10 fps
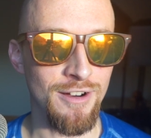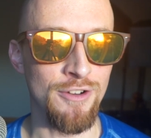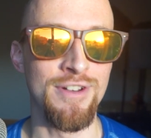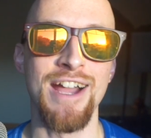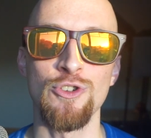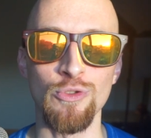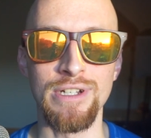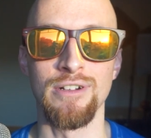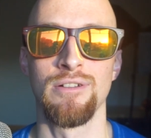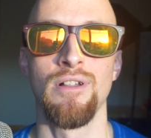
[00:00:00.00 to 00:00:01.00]
are naturally
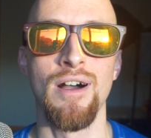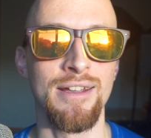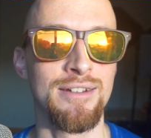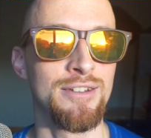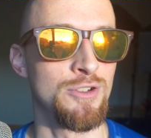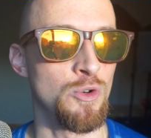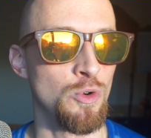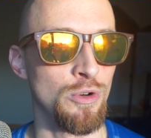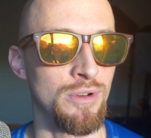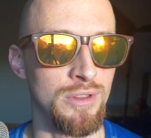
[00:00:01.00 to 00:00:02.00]
inclined
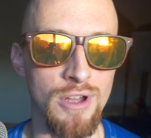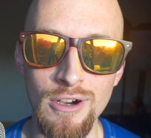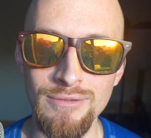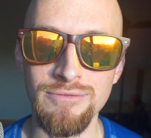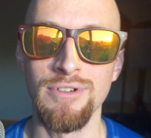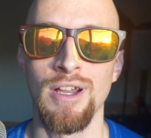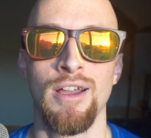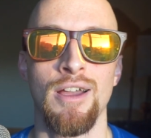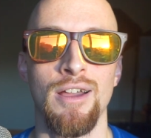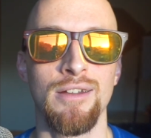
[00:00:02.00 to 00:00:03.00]
toward love
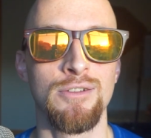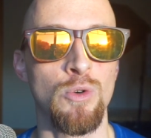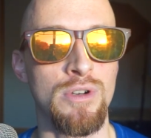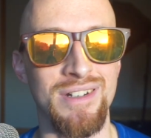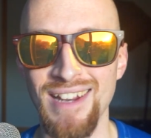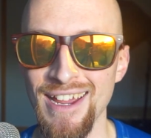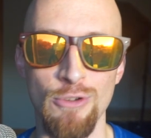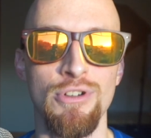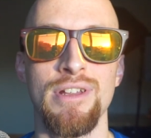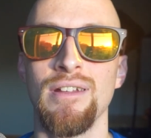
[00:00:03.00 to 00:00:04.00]
and toward
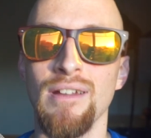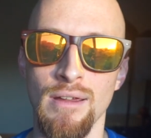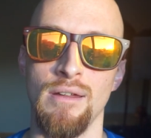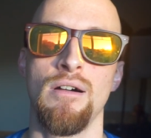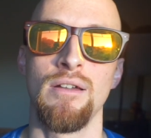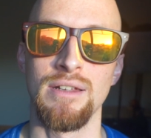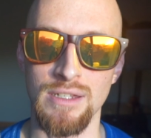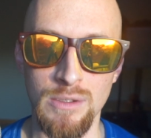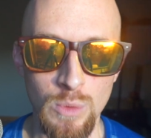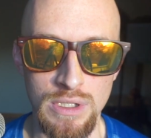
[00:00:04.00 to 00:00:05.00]
integrity and
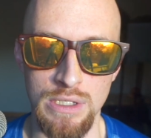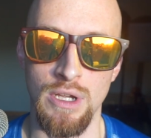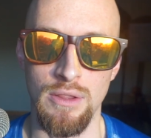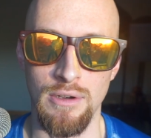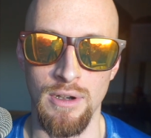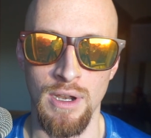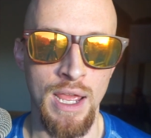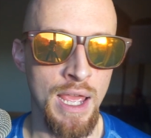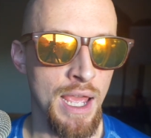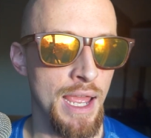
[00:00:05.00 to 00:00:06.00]
honesty with each other.
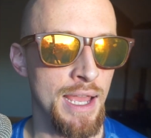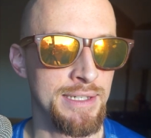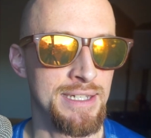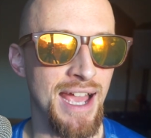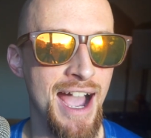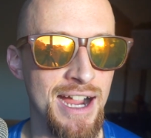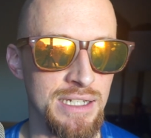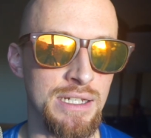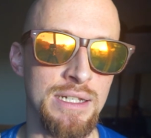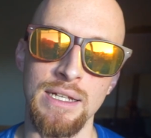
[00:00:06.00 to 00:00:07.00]
And to
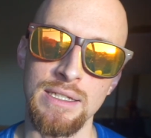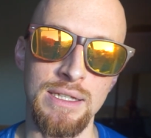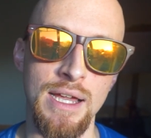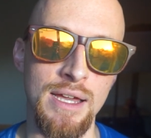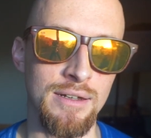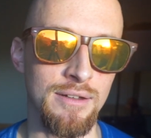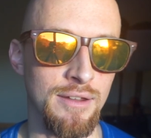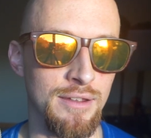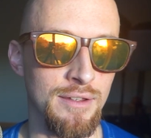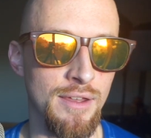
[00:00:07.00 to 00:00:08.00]
act against that
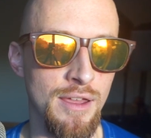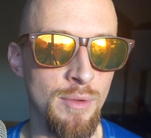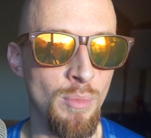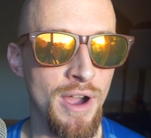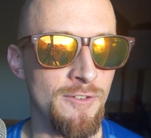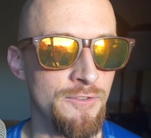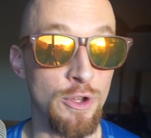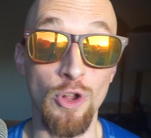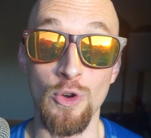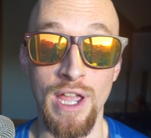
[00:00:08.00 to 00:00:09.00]
it might
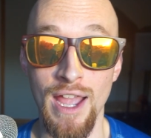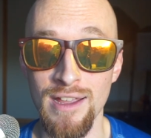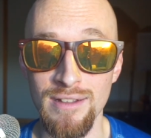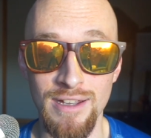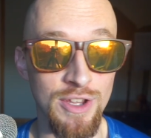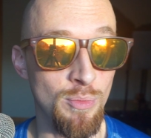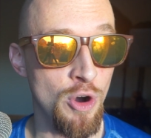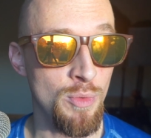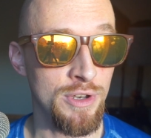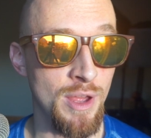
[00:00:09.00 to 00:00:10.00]
feel okay in the
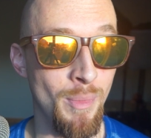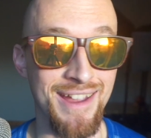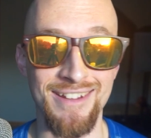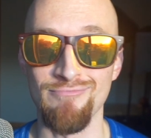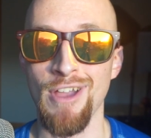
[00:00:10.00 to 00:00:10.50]
moment. It might